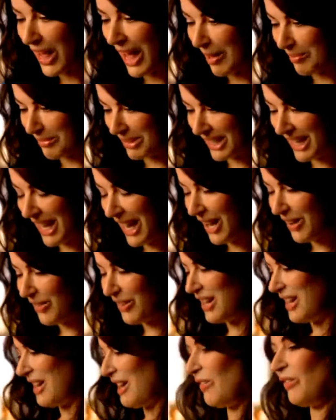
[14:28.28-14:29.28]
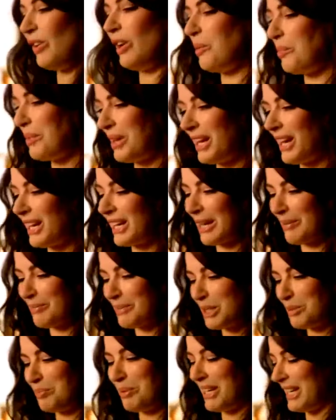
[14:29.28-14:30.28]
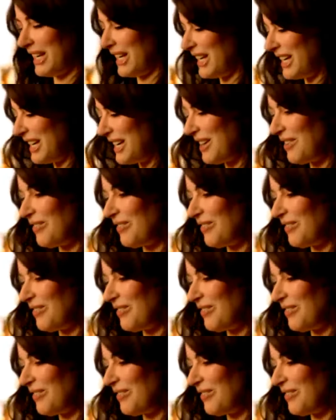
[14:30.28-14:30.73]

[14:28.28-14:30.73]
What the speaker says: happening now. I feel a bit like I'm spinning